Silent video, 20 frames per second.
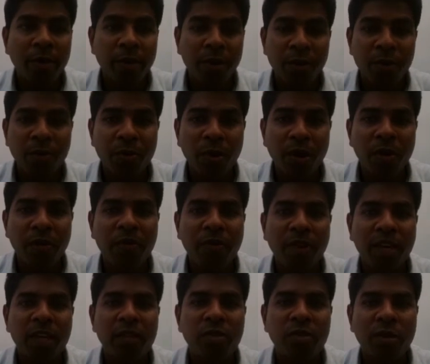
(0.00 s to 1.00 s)
job
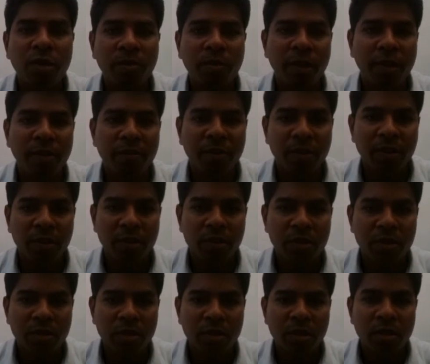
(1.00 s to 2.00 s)
is good
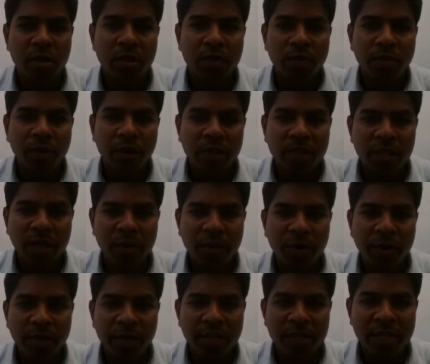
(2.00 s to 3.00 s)
for you and or
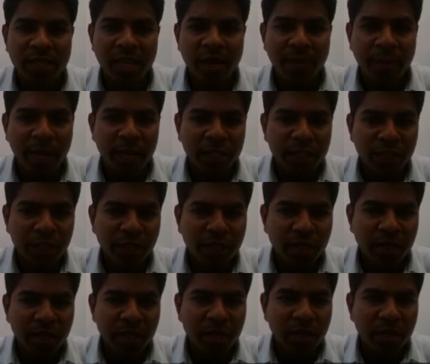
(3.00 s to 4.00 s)
you qualify to
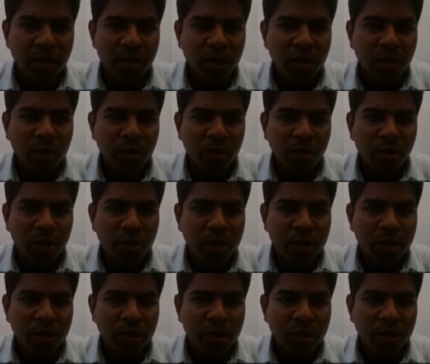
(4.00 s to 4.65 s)
apply for this.